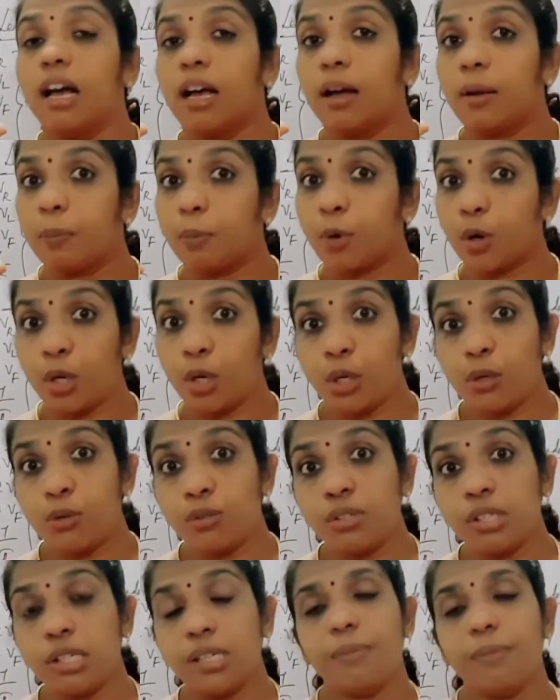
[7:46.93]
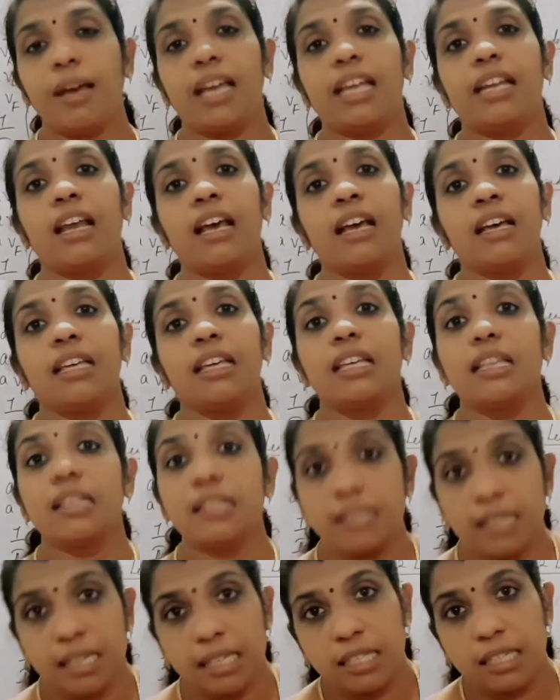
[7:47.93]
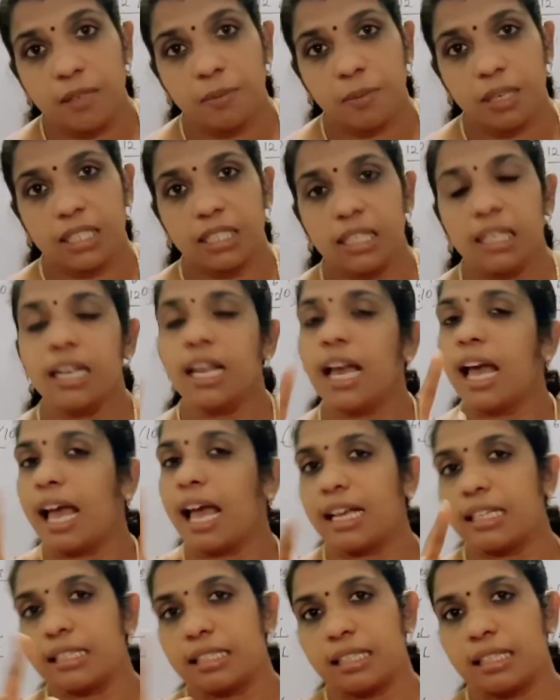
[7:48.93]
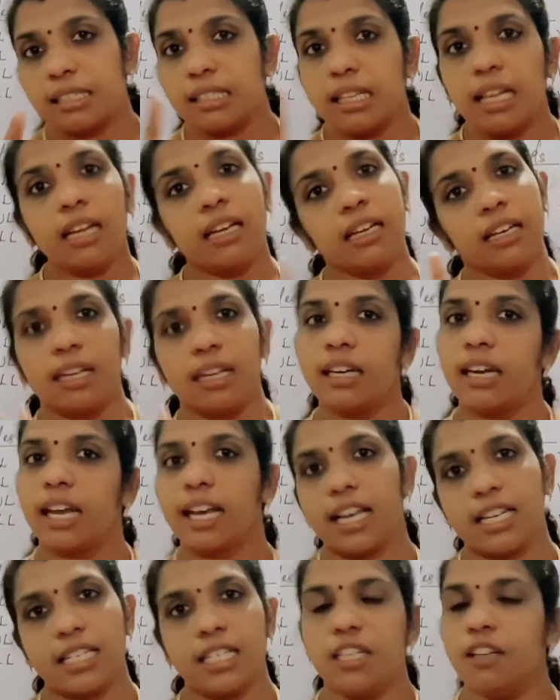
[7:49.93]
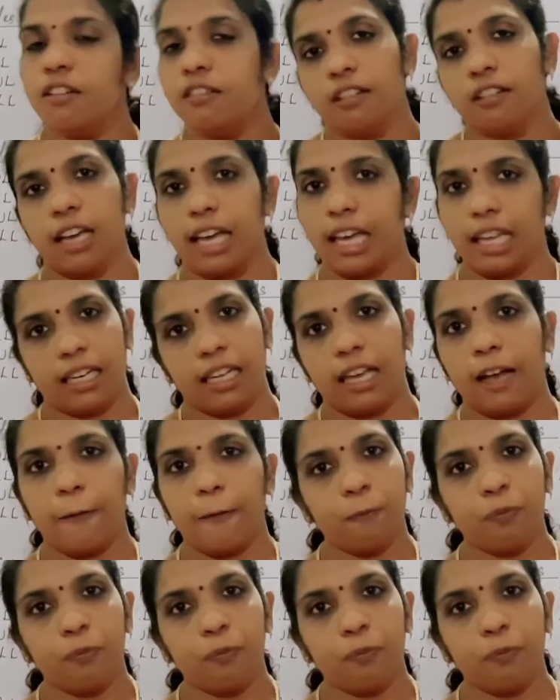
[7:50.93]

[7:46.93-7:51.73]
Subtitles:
produced by the ECG machine acts as the negative area.